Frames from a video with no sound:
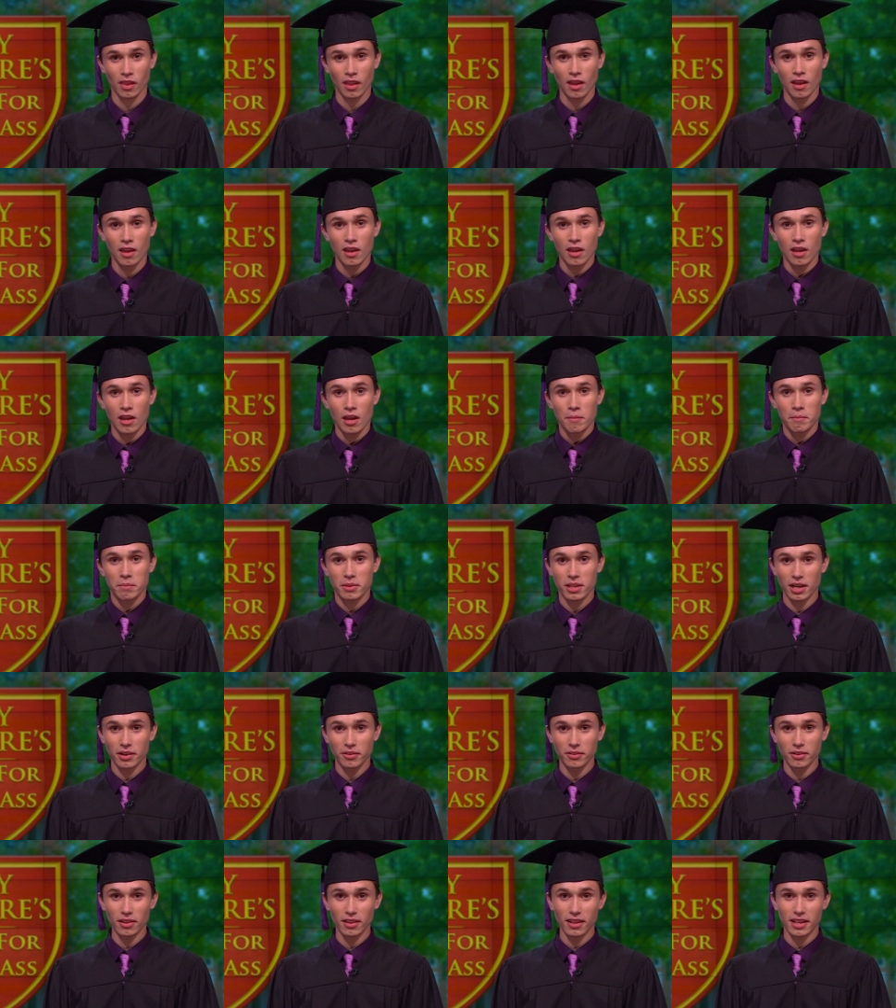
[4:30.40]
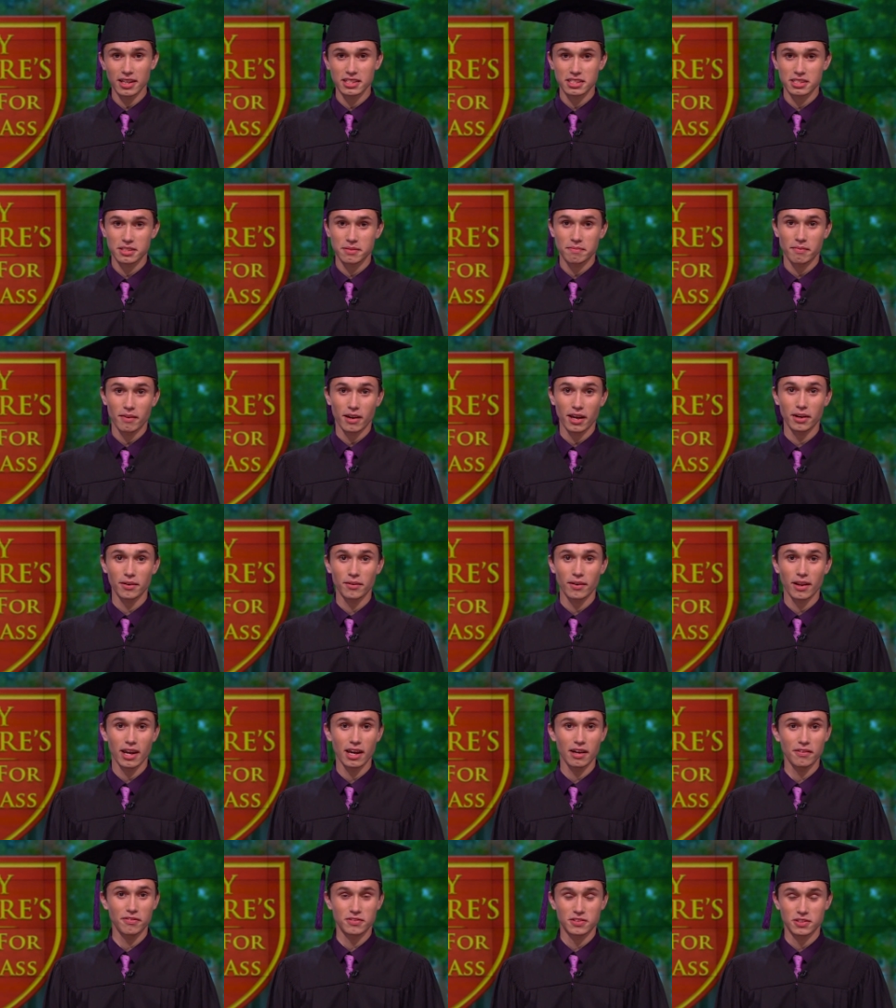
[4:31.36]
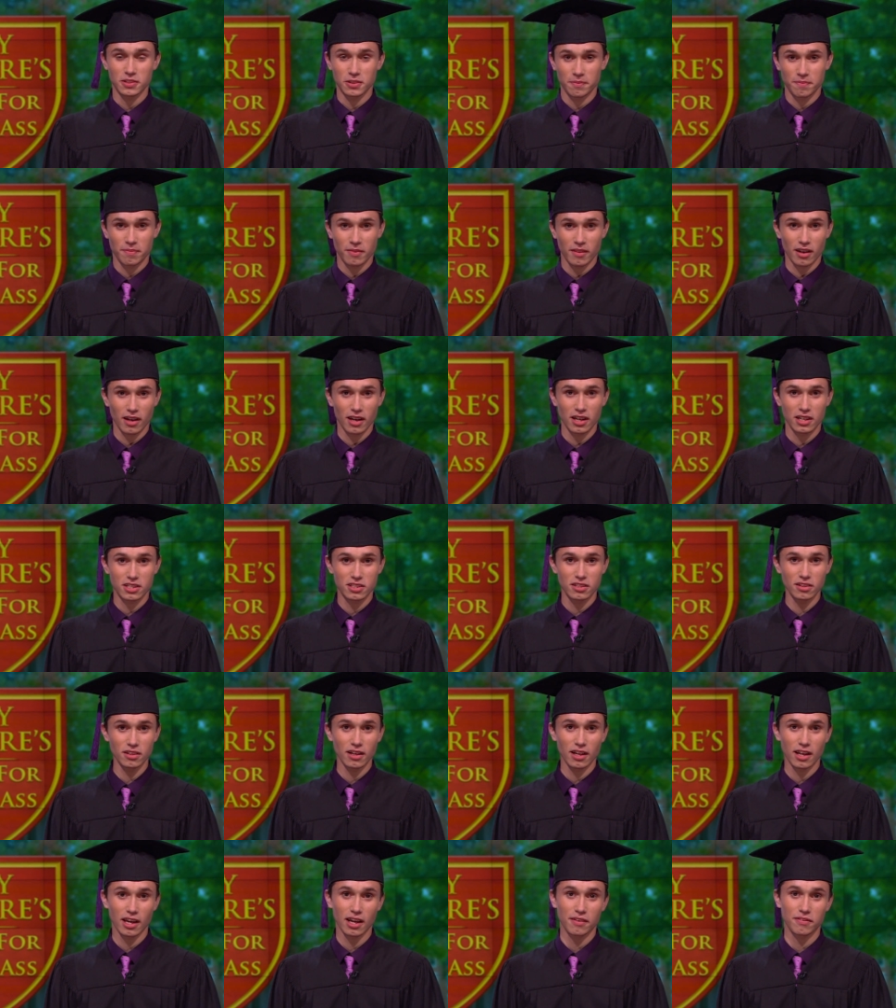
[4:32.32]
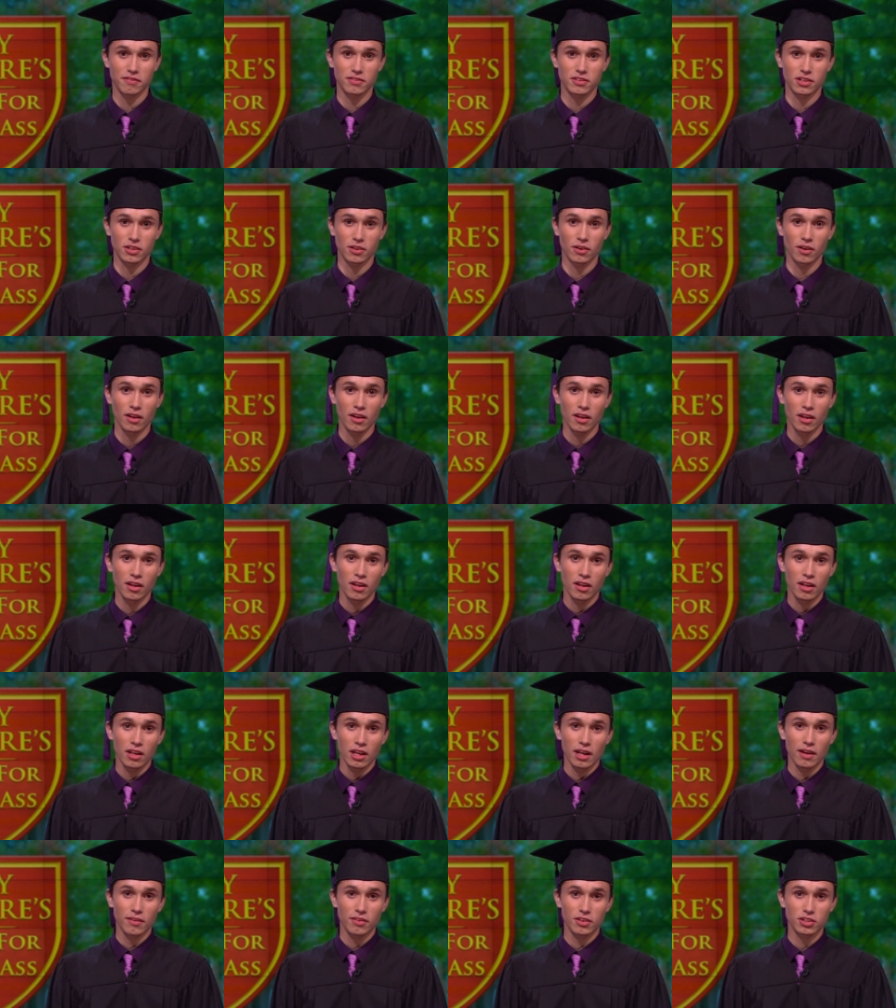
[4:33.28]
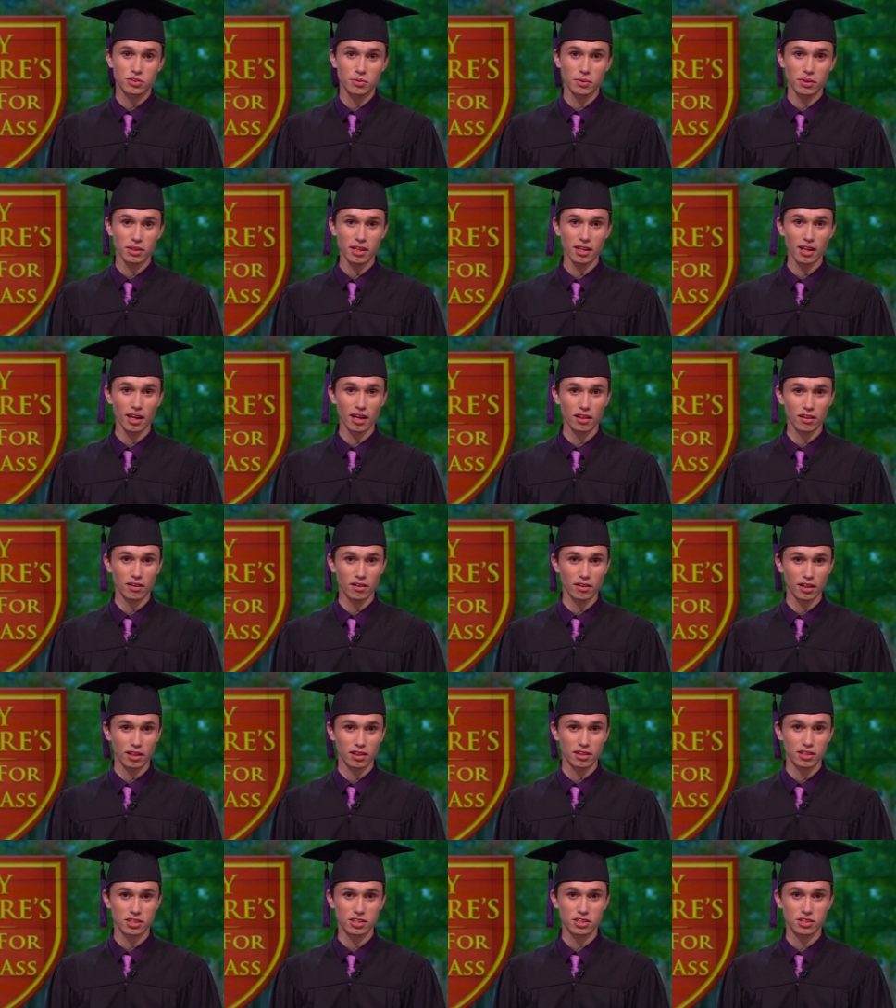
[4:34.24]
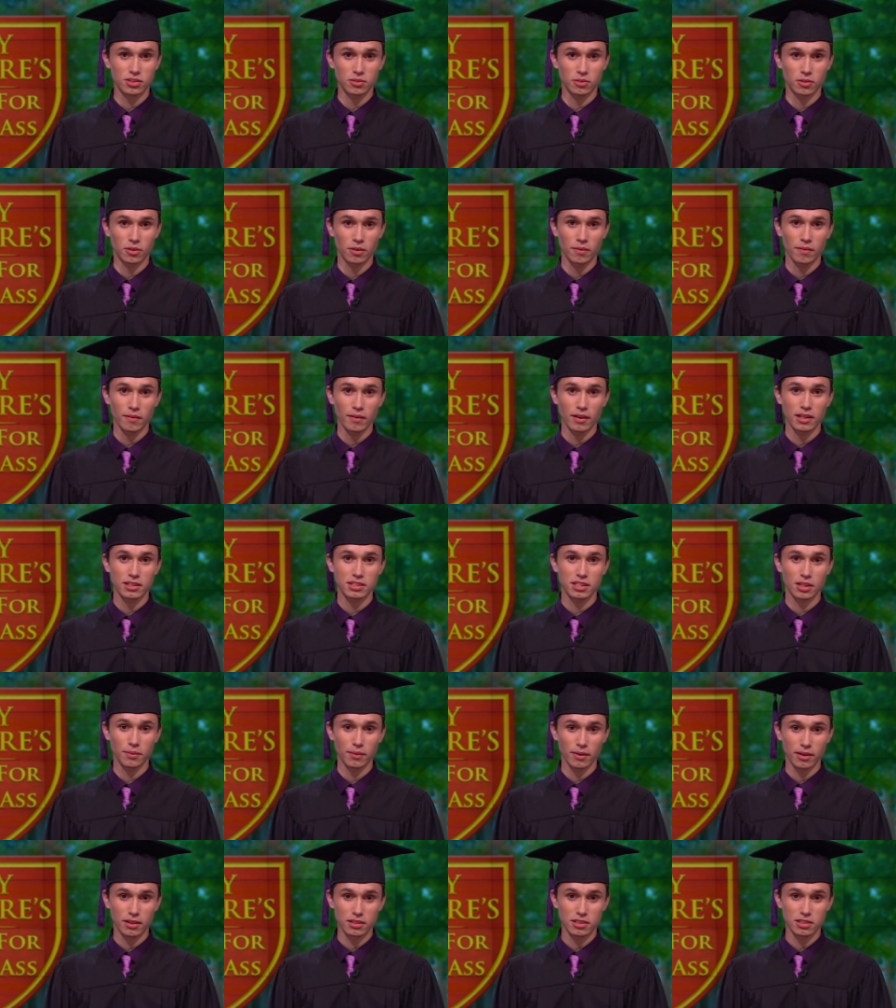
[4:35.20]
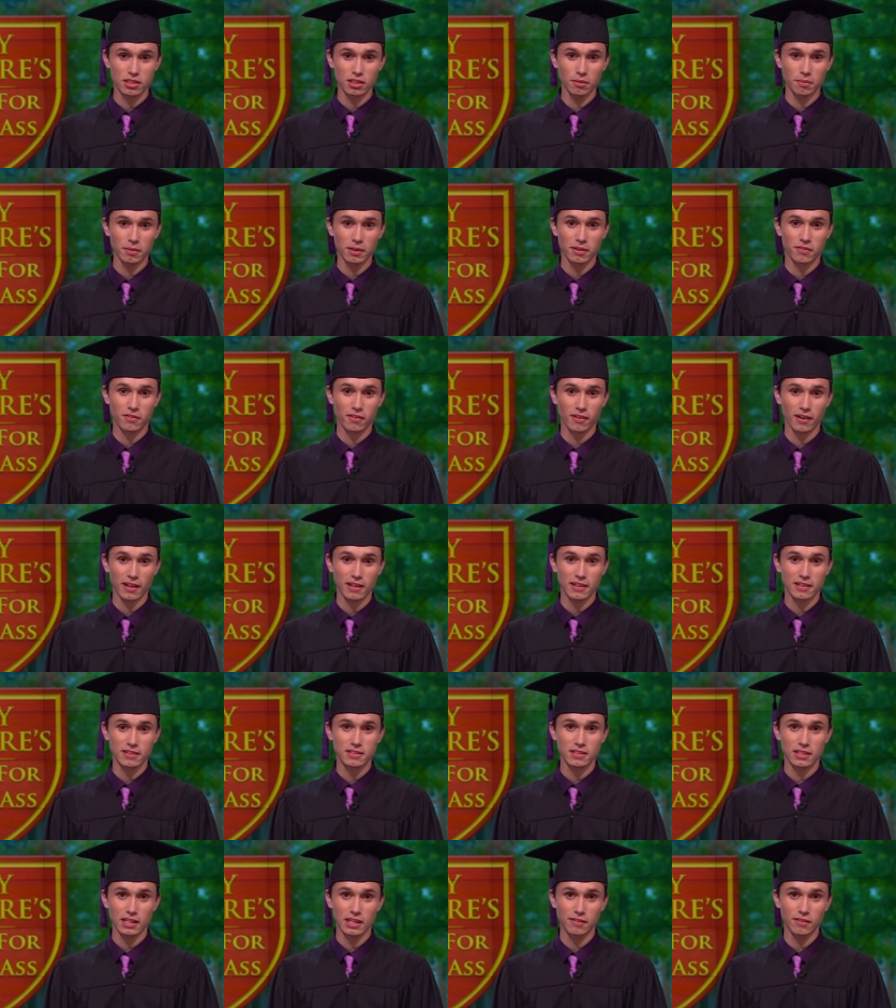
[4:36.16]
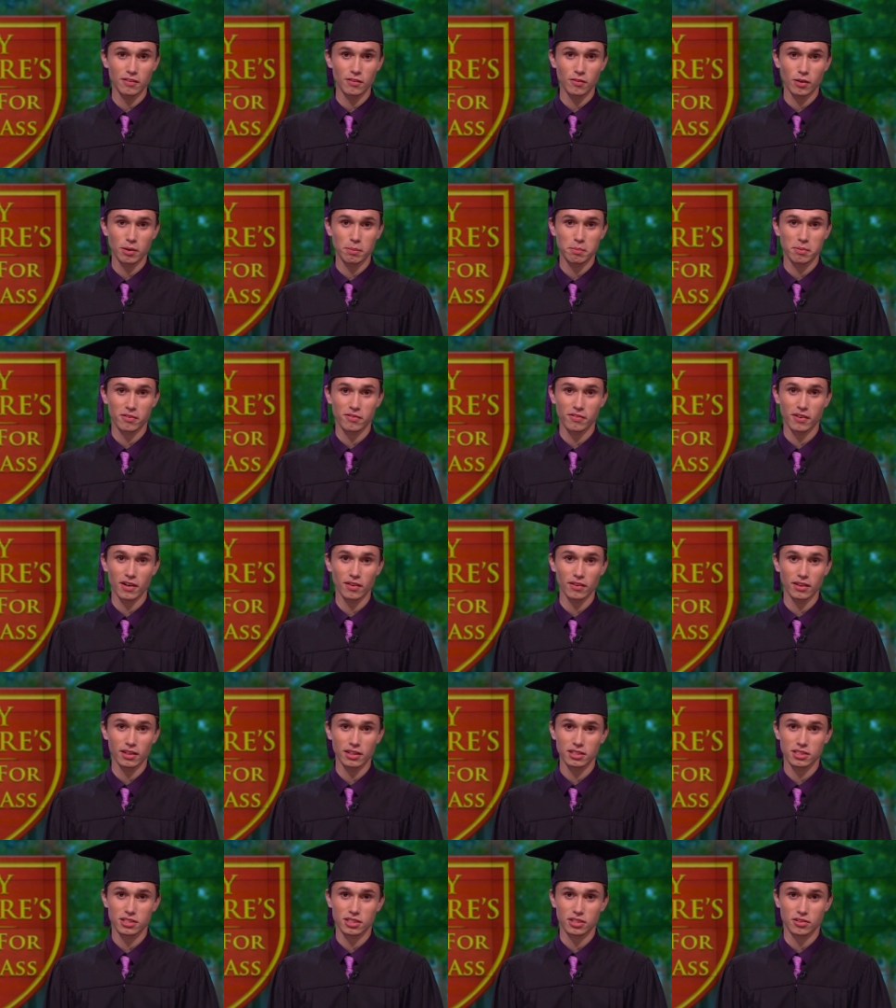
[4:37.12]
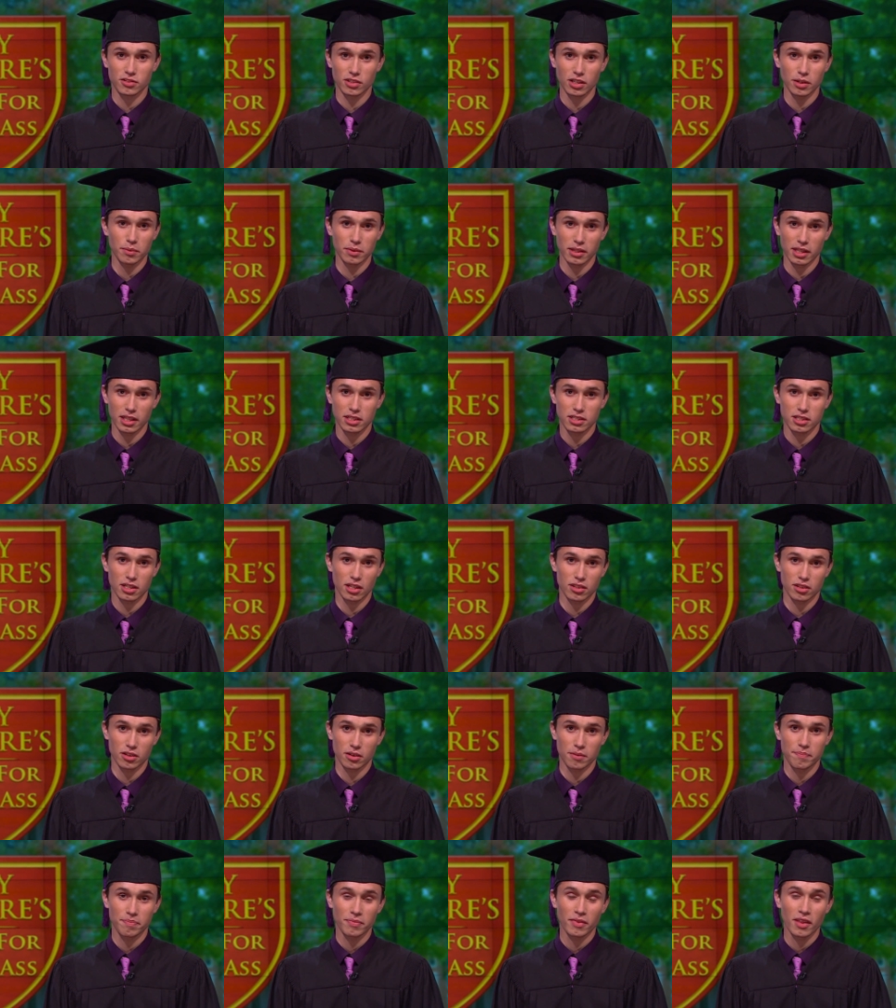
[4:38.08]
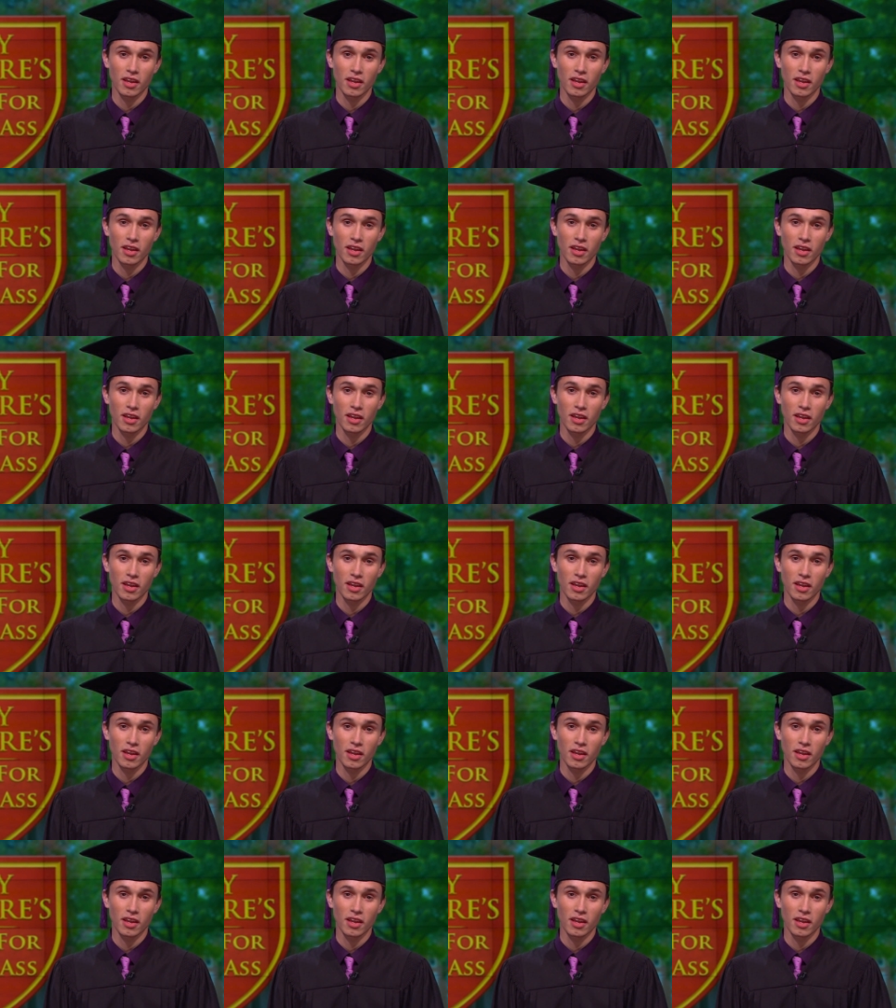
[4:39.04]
But then I realized I don't have to. I shouldn't have to. If there's one thing I learned at this school, it's that we can still be friends, even if we profoundly disagree with each other.